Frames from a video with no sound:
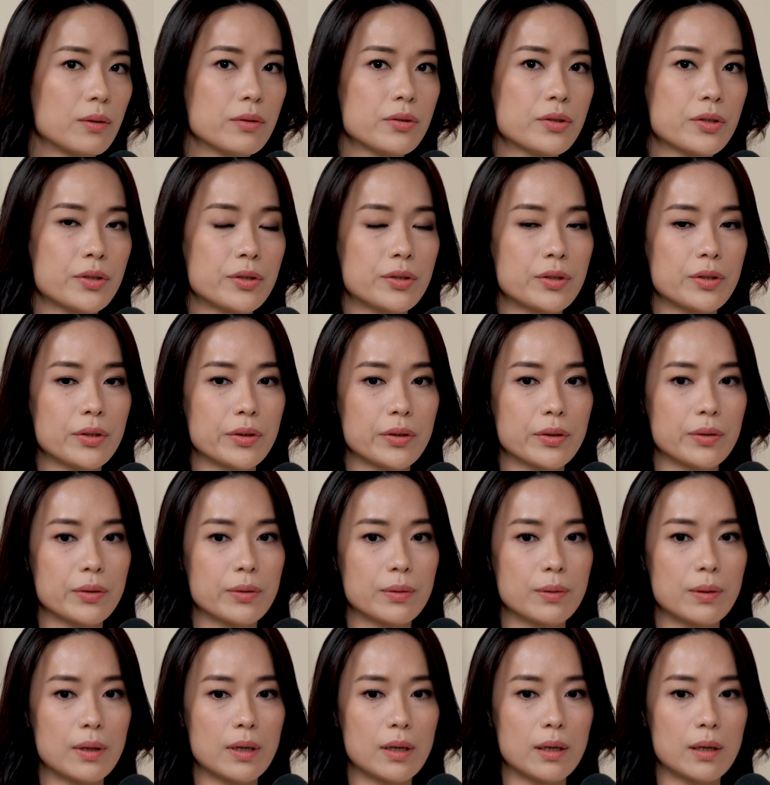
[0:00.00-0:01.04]

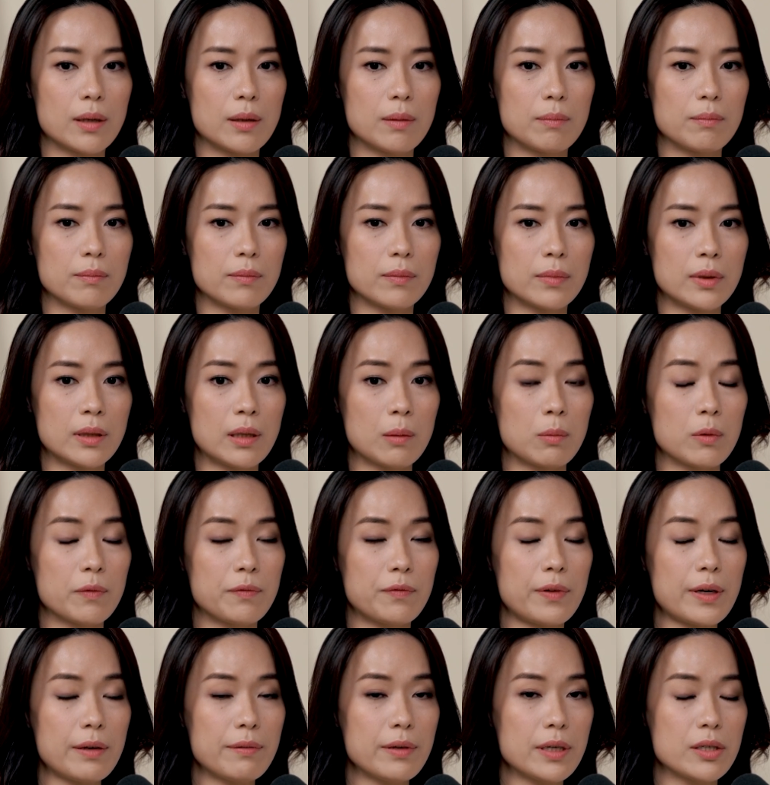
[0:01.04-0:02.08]
So there were
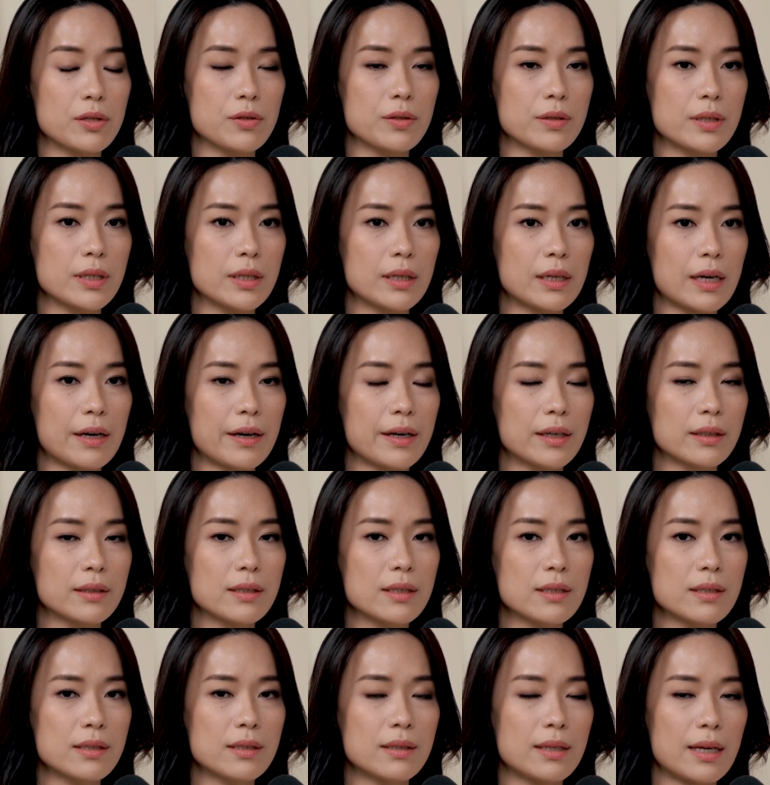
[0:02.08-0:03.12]
very interesting
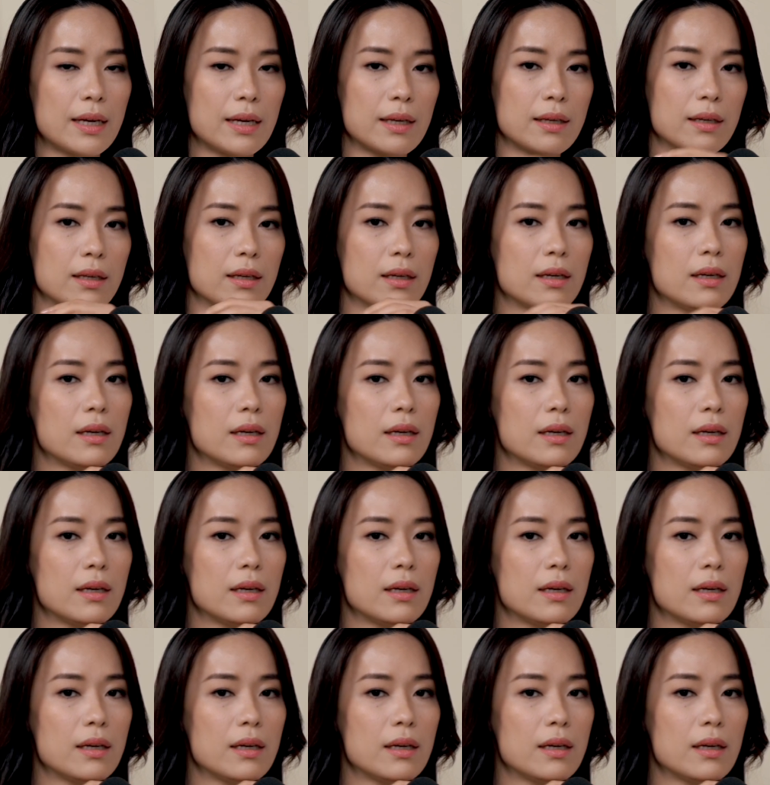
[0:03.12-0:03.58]
characters that,